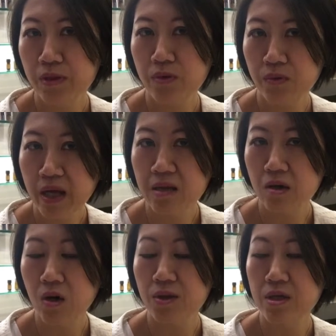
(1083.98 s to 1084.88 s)
a grade
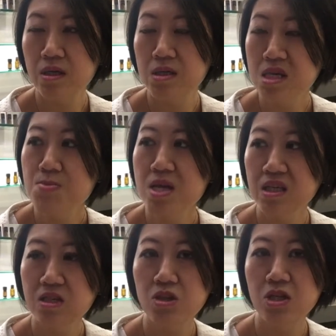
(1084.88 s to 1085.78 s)
called the
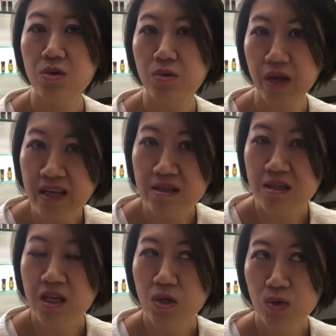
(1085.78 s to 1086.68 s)
CPTG grade mm-hmm.